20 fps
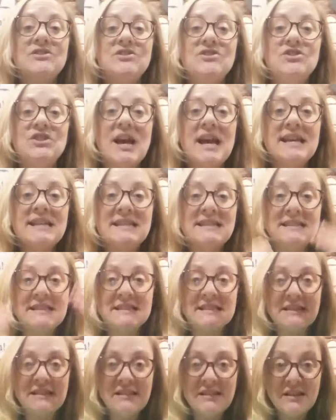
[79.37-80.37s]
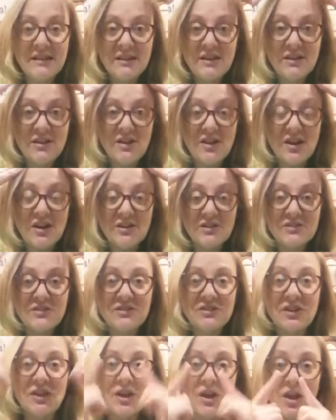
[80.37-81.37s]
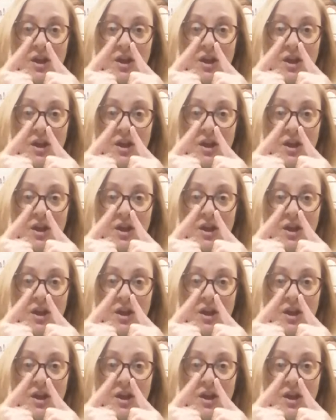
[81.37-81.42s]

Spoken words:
chest, nut,